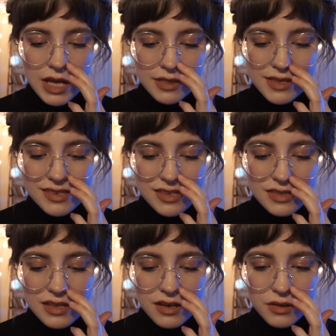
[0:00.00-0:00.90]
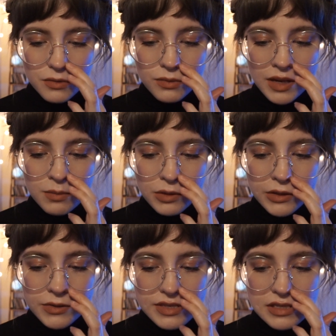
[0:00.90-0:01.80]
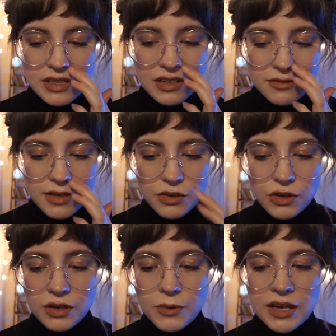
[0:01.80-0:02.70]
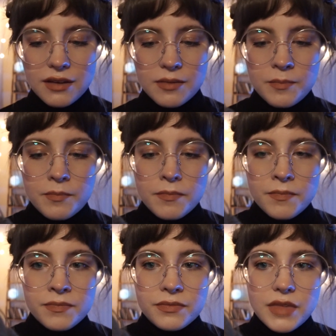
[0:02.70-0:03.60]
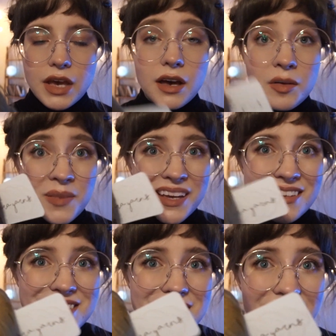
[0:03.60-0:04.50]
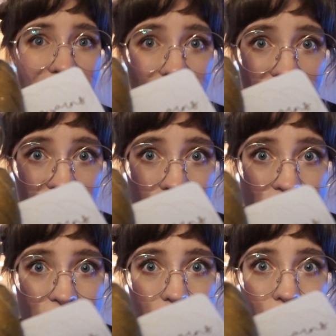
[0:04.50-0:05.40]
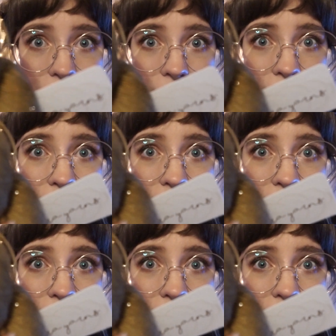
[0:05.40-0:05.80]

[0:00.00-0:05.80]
this is the red, blue stellina fingering weight base. So